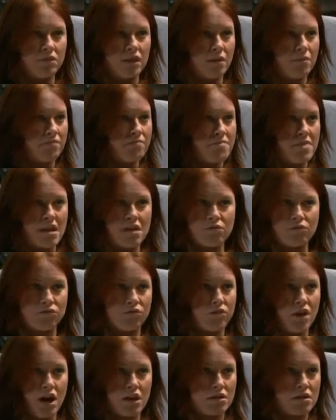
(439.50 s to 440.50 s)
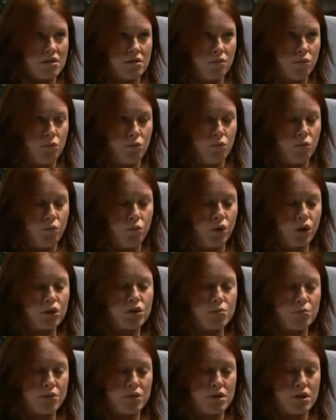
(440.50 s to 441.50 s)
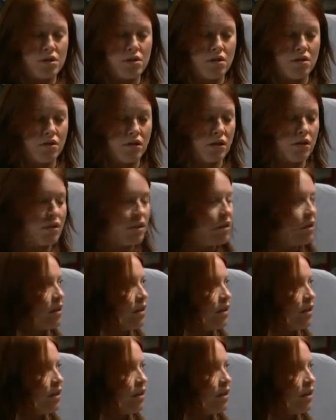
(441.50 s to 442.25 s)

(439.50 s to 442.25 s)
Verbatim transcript: that man rots in the worst prison on earth.